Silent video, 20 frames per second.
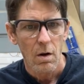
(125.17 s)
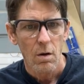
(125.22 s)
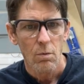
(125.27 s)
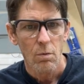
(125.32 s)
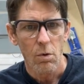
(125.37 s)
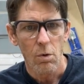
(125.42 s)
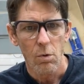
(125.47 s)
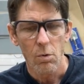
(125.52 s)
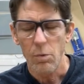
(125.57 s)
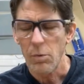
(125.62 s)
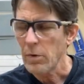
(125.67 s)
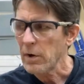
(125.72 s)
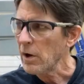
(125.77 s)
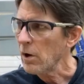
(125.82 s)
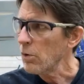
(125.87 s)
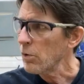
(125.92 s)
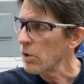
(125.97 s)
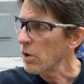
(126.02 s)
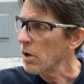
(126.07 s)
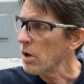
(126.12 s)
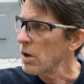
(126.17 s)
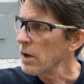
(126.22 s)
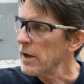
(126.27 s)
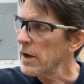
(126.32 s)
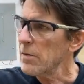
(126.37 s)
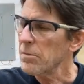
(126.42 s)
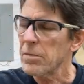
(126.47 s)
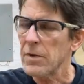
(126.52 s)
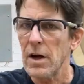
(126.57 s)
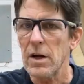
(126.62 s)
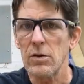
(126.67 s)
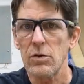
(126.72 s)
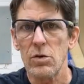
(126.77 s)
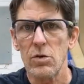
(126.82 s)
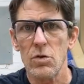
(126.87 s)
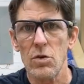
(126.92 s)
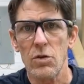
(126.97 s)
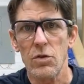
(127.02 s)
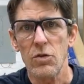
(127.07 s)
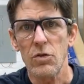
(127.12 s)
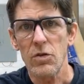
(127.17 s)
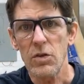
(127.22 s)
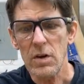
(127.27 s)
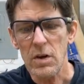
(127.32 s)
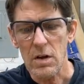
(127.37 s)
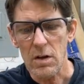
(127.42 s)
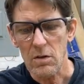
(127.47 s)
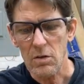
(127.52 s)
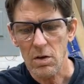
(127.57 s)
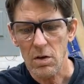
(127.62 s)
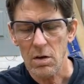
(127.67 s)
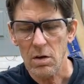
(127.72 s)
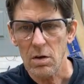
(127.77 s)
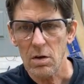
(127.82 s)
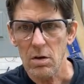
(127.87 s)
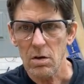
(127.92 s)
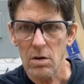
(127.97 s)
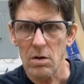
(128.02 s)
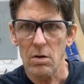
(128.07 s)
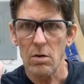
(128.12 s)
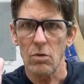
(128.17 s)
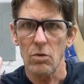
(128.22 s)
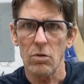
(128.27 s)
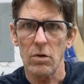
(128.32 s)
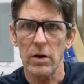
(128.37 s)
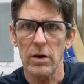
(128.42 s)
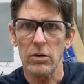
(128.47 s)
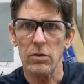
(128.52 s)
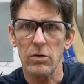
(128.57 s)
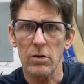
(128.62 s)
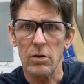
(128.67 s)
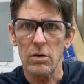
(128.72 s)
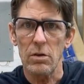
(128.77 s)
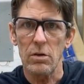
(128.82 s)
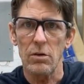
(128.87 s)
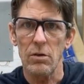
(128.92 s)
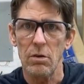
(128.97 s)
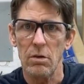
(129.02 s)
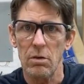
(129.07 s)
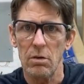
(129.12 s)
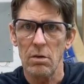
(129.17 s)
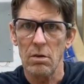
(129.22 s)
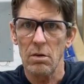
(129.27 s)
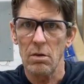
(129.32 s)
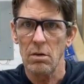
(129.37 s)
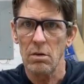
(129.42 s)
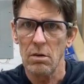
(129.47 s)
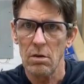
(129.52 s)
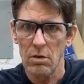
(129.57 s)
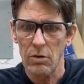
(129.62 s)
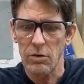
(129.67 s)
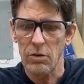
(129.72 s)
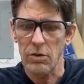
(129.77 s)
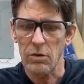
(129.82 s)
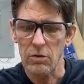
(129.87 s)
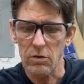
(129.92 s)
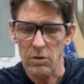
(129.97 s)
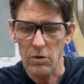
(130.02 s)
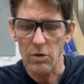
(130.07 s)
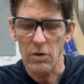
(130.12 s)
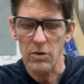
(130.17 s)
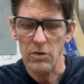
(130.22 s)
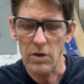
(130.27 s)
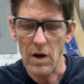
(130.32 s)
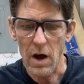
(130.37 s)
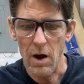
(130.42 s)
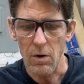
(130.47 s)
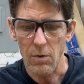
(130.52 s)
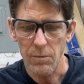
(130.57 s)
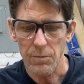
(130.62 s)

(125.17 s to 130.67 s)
Well, when we go to clamp that to the seat, those legs are 6 degrees out.